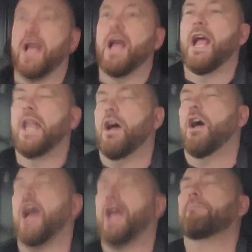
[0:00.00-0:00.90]
in
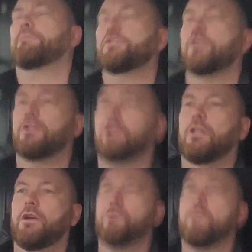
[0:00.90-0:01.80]
an
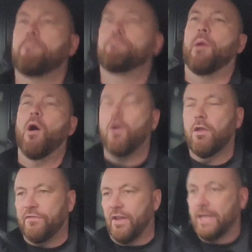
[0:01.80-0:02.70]
absolute ball
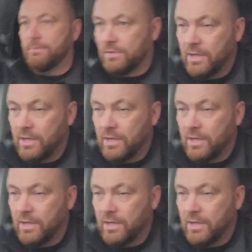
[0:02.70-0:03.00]
of flames.